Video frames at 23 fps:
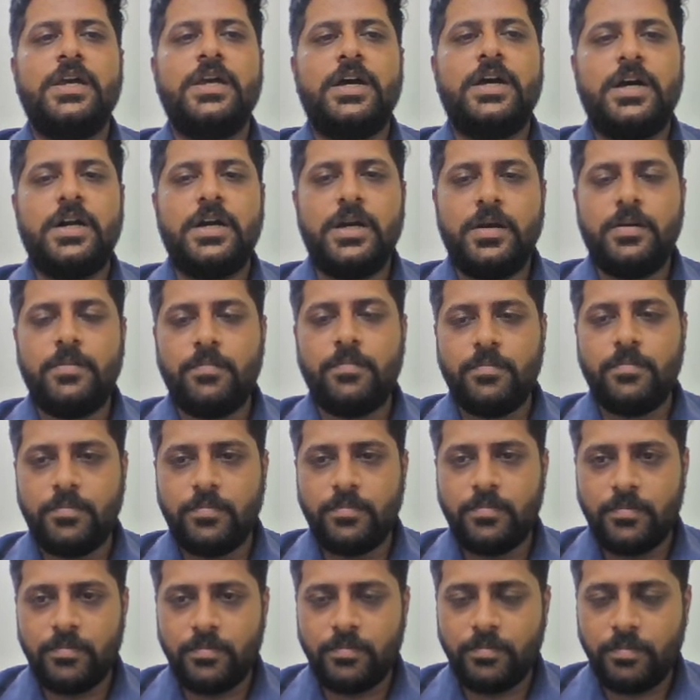uh,
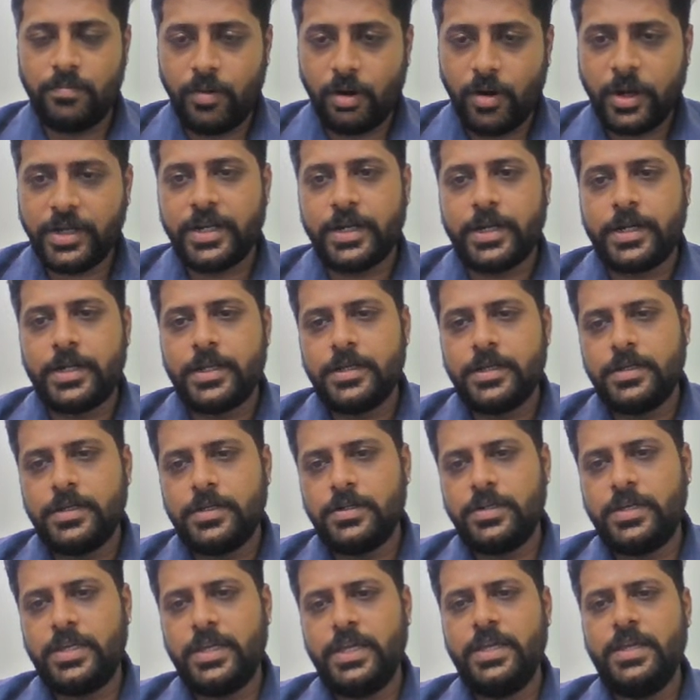bought it,
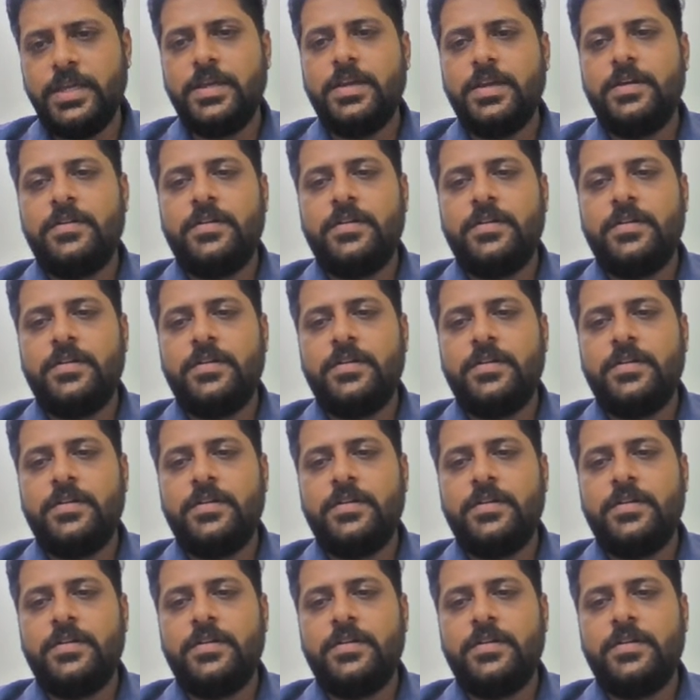okay,